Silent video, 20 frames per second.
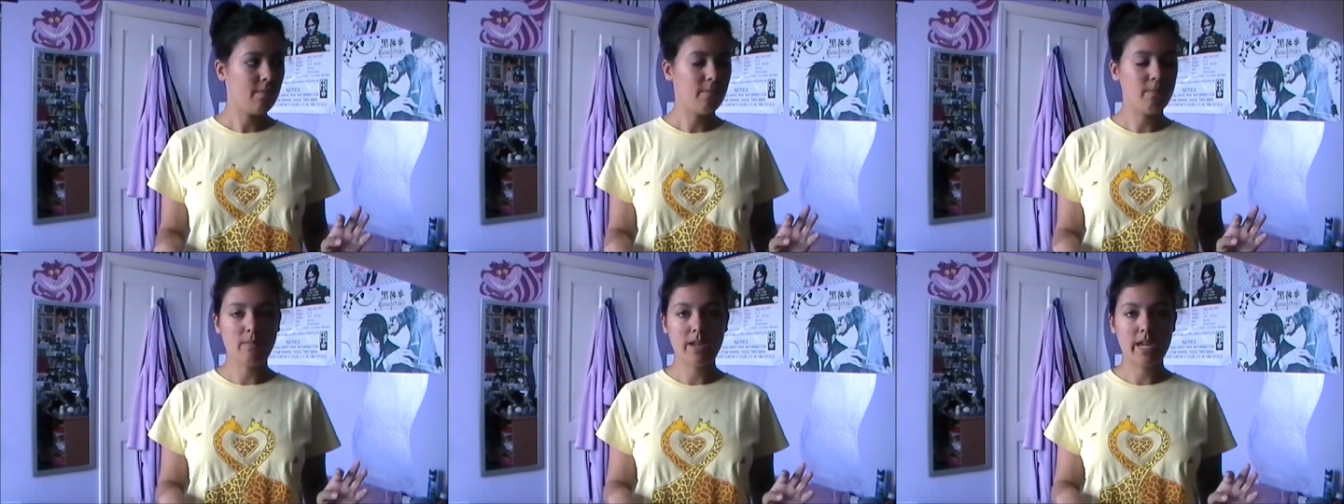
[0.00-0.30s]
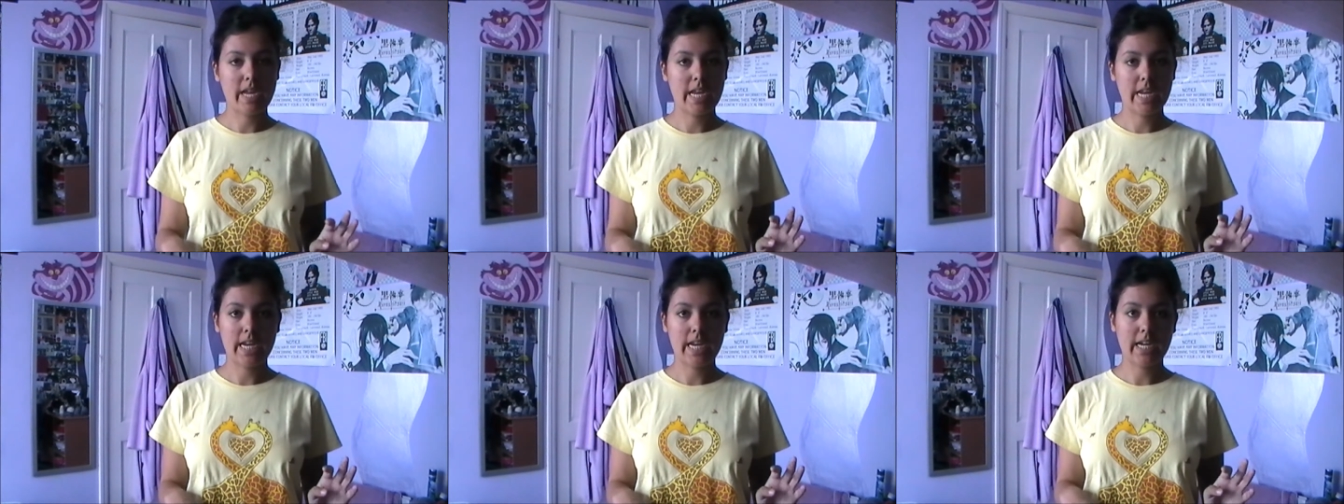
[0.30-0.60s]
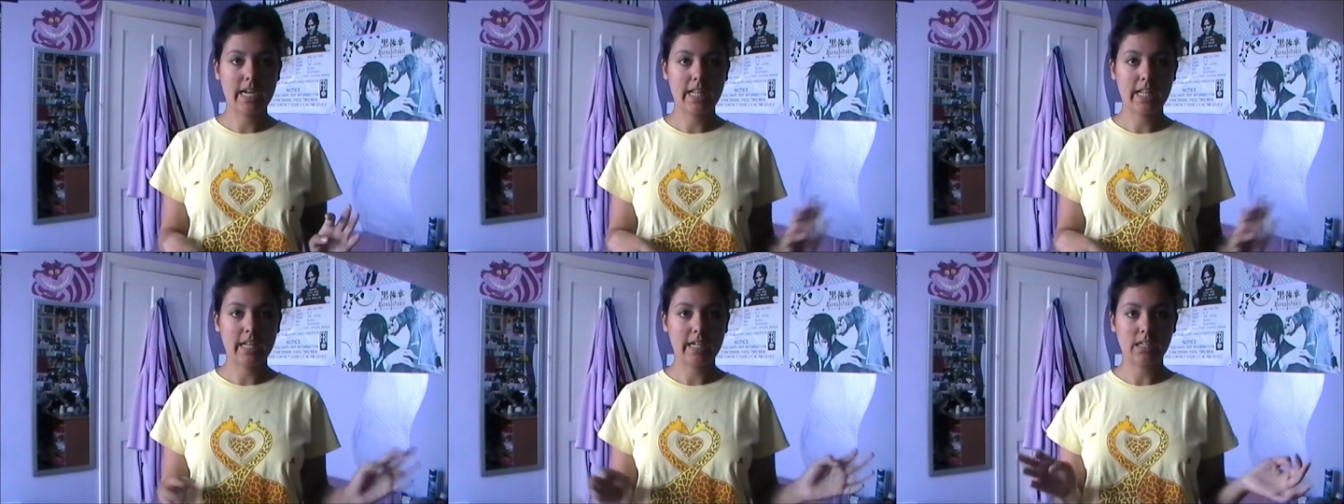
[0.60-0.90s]
mean
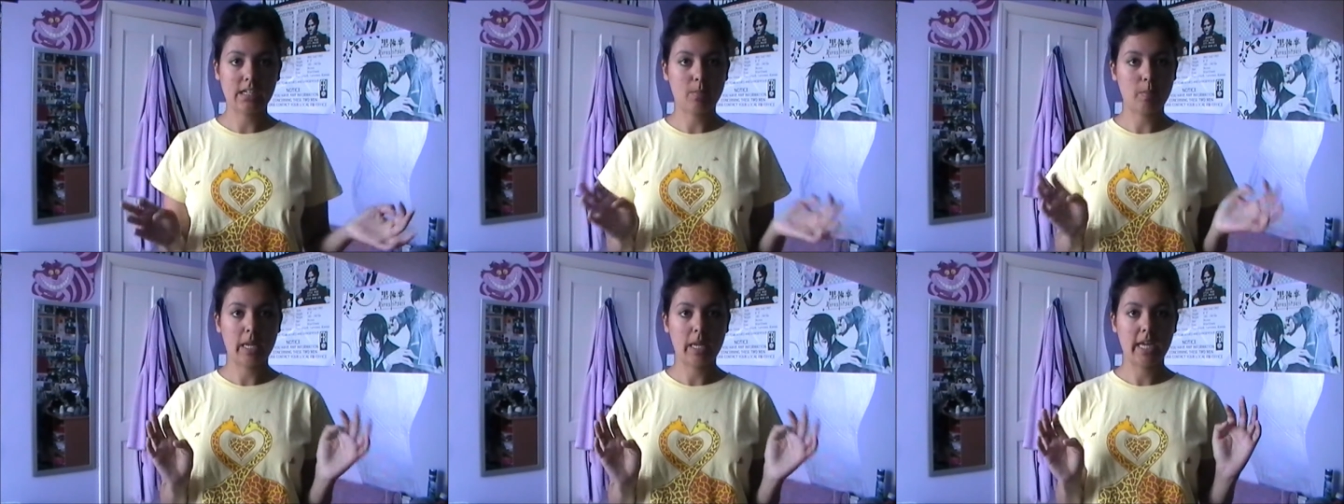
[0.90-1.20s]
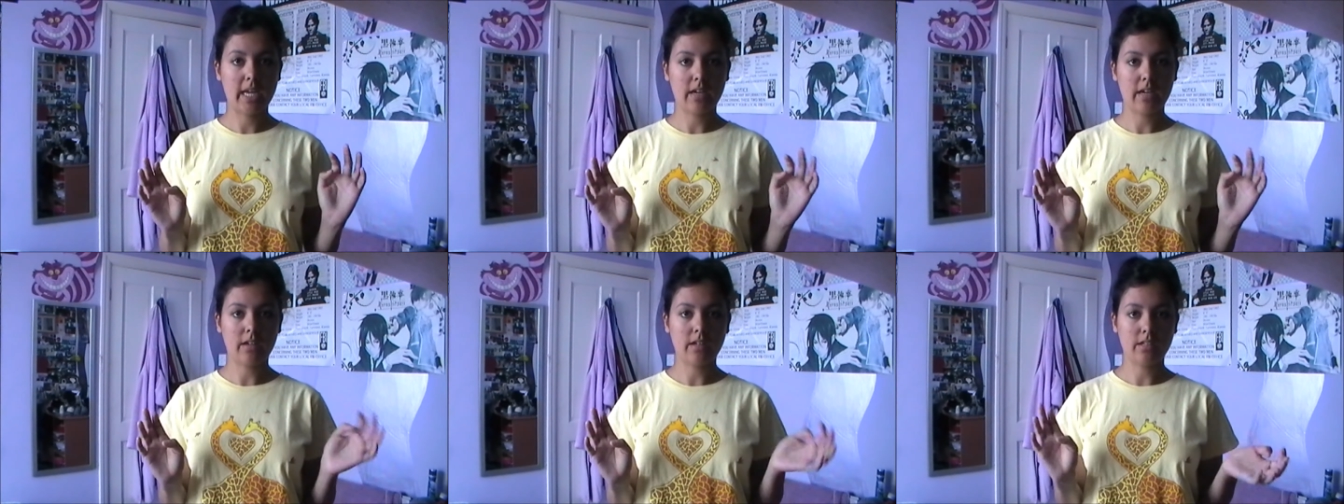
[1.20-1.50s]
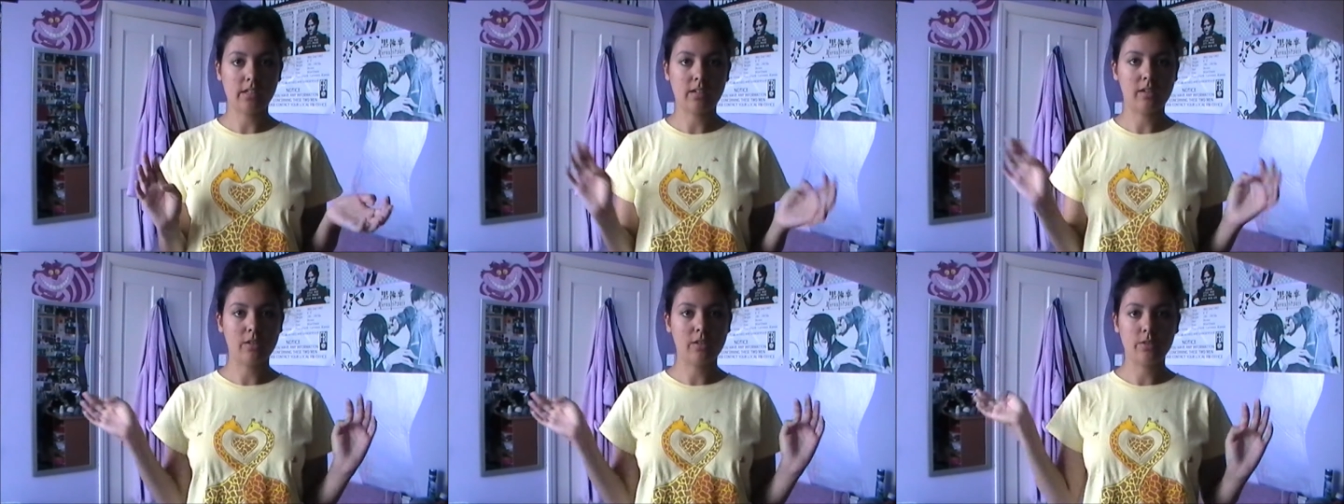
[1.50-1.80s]
anything to me, and
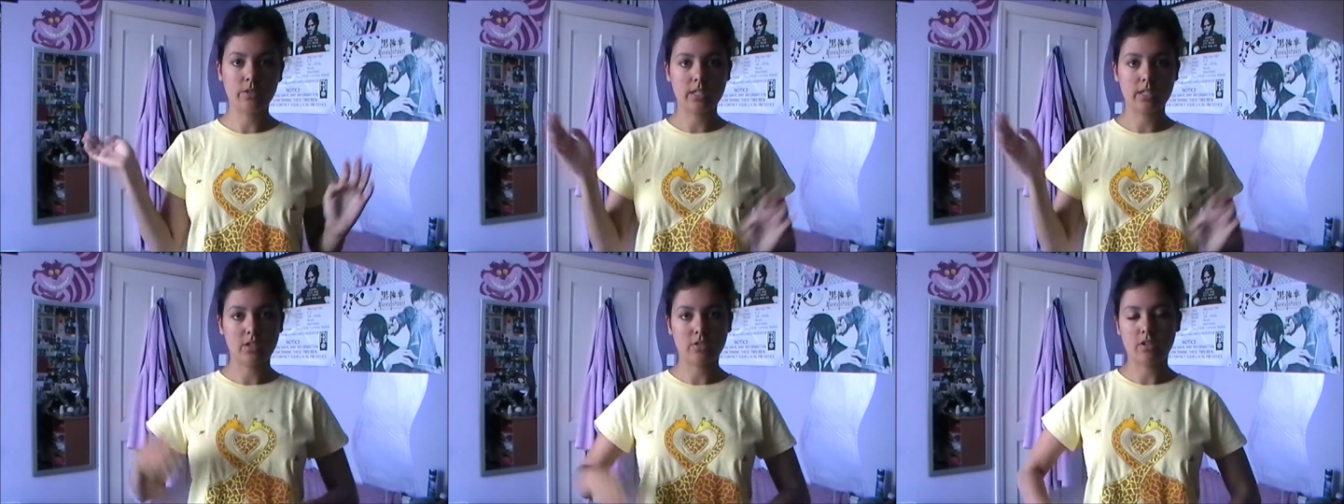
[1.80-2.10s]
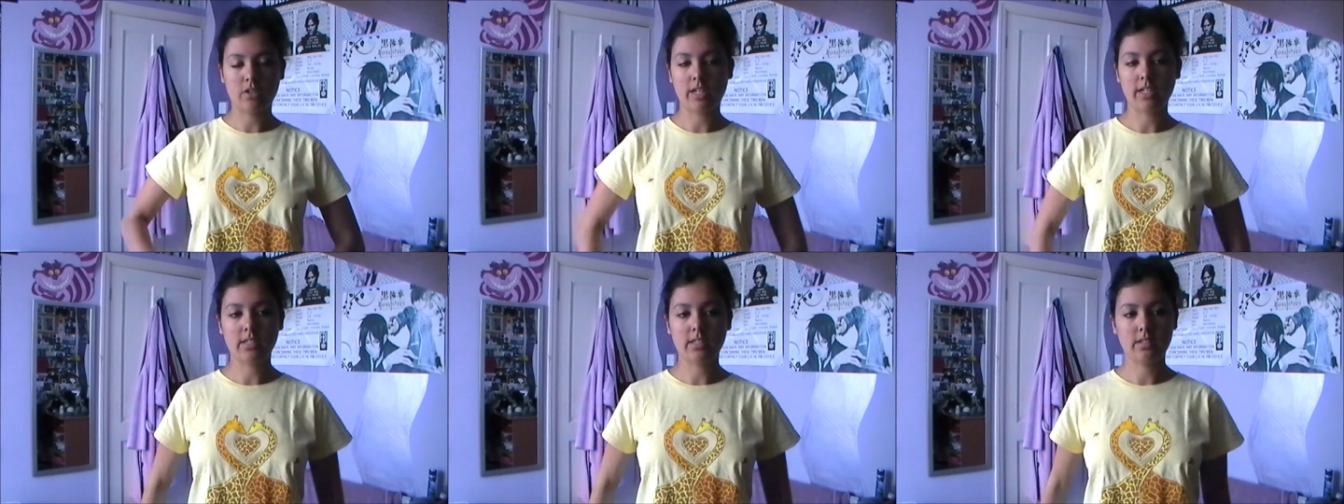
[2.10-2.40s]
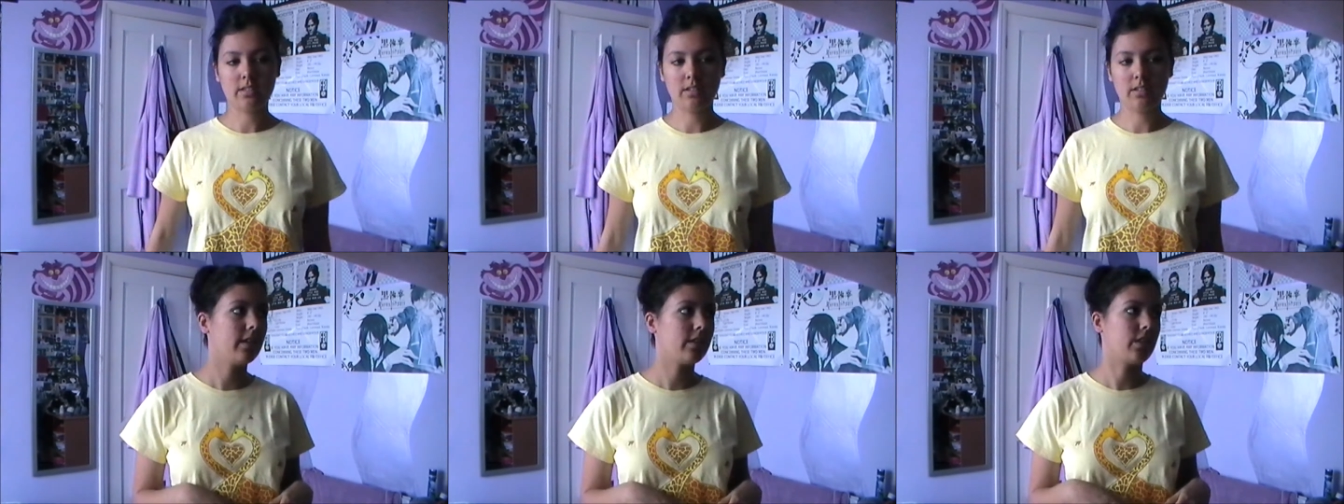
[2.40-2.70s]
I lose interest.